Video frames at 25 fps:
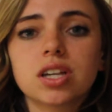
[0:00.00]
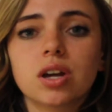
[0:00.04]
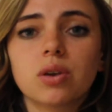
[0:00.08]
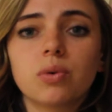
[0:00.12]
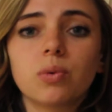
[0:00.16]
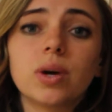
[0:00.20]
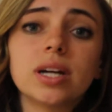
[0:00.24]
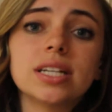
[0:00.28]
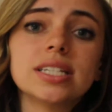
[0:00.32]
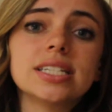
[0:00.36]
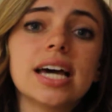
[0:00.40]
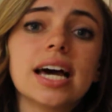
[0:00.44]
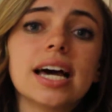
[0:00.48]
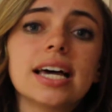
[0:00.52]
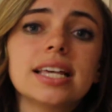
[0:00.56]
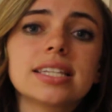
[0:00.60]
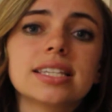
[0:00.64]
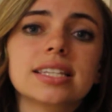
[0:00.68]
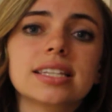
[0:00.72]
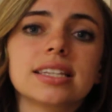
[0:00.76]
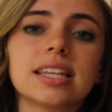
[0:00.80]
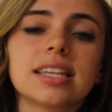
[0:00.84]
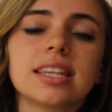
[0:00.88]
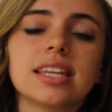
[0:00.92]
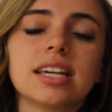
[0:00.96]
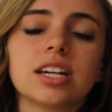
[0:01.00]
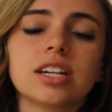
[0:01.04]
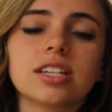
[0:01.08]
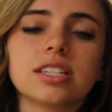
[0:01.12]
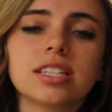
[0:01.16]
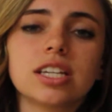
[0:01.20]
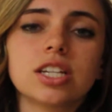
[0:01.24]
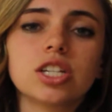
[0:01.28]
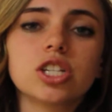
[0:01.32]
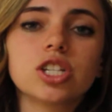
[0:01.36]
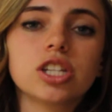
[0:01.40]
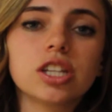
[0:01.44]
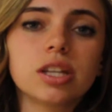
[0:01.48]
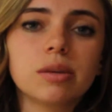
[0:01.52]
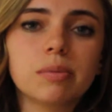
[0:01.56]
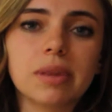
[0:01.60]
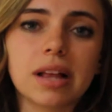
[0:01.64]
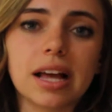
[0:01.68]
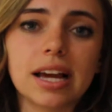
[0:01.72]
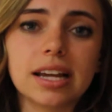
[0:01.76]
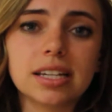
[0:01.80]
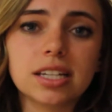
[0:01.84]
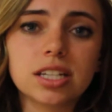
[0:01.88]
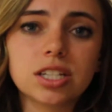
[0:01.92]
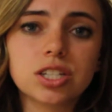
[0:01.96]
on one task that they are essentially
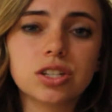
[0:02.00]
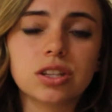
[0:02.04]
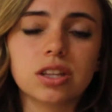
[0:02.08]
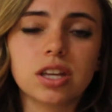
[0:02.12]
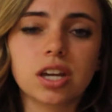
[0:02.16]
blinded to